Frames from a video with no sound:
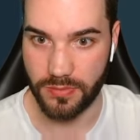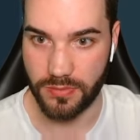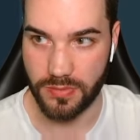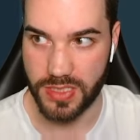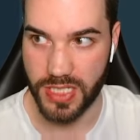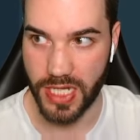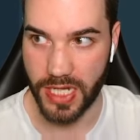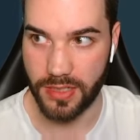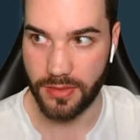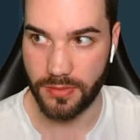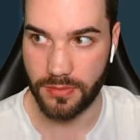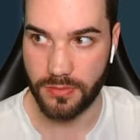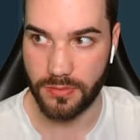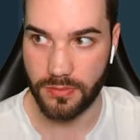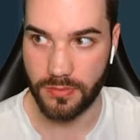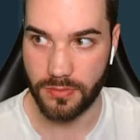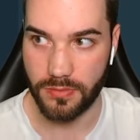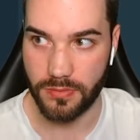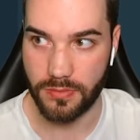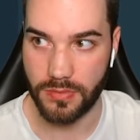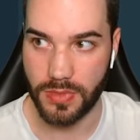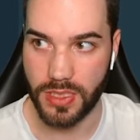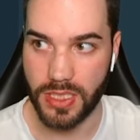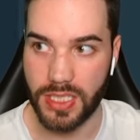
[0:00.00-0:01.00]
ten.
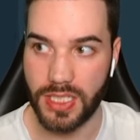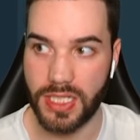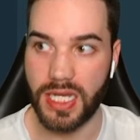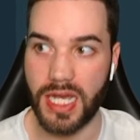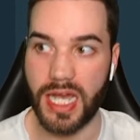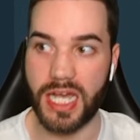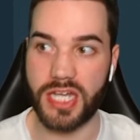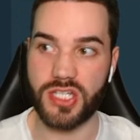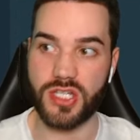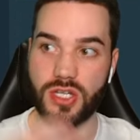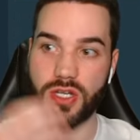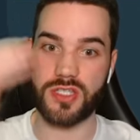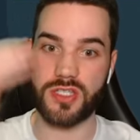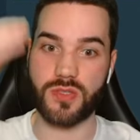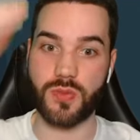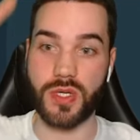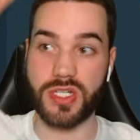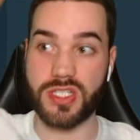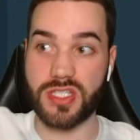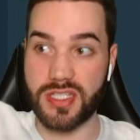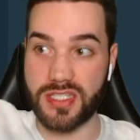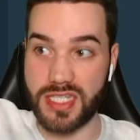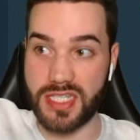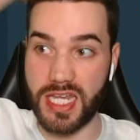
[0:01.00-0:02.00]
I should have
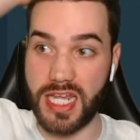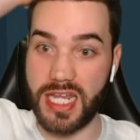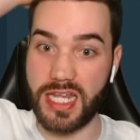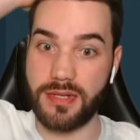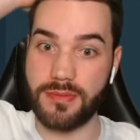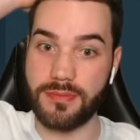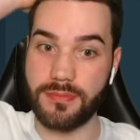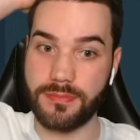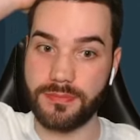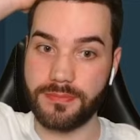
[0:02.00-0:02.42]
switched the seed.